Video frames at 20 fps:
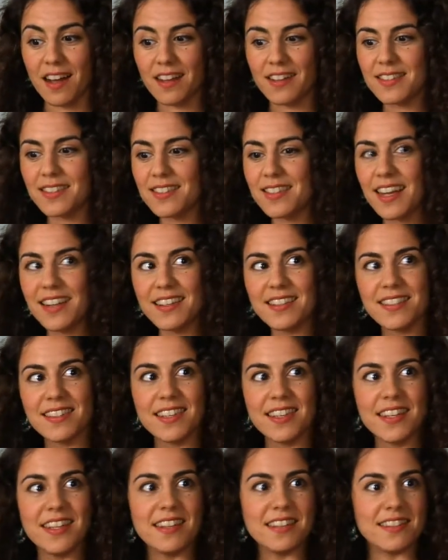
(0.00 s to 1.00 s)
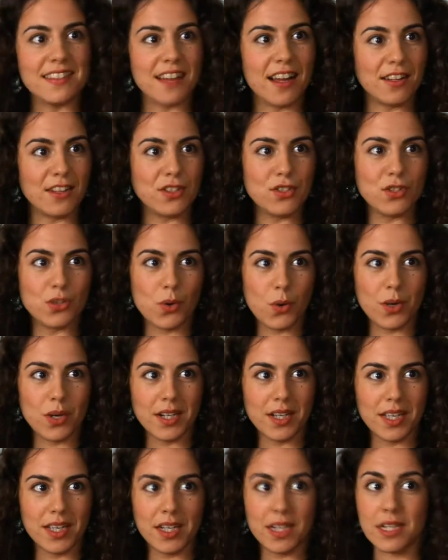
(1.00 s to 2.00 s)
sexy, it's not
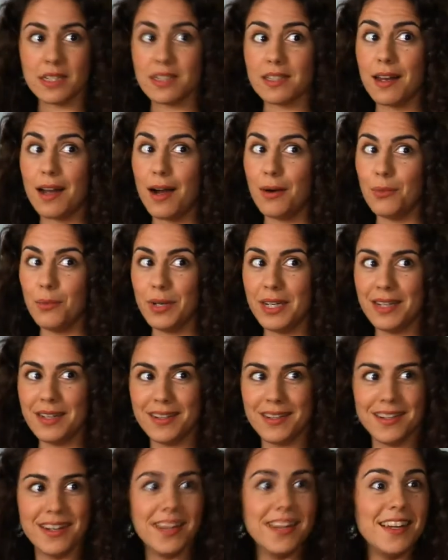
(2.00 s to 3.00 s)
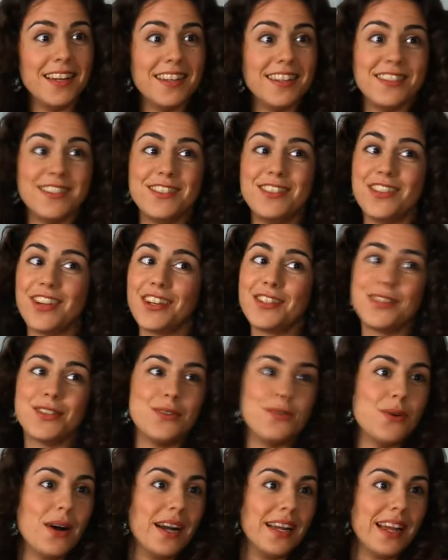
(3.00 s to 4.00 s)
sordid, it's not weird. It's just
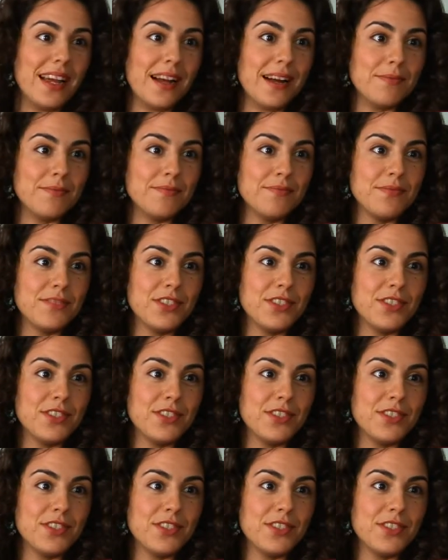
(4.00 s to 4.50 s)
who I am.